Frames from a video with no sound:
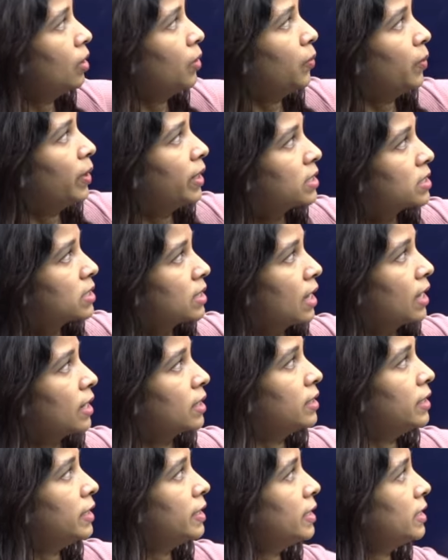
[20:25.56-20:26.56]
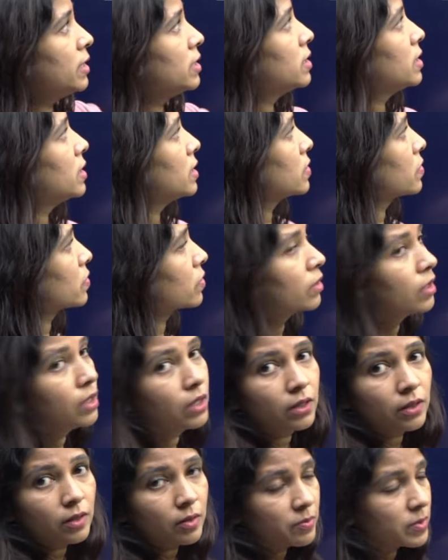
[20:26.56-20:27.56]
where Sarati teaches.
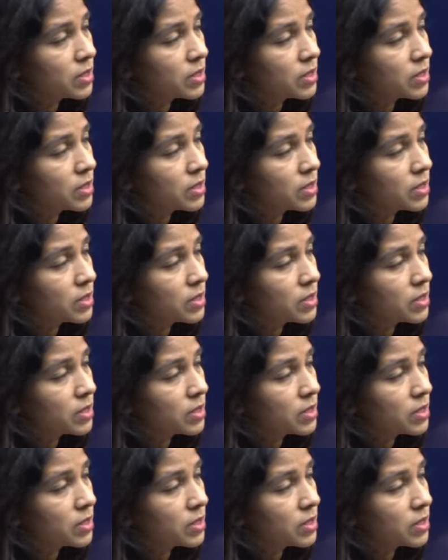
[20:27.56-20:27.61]
The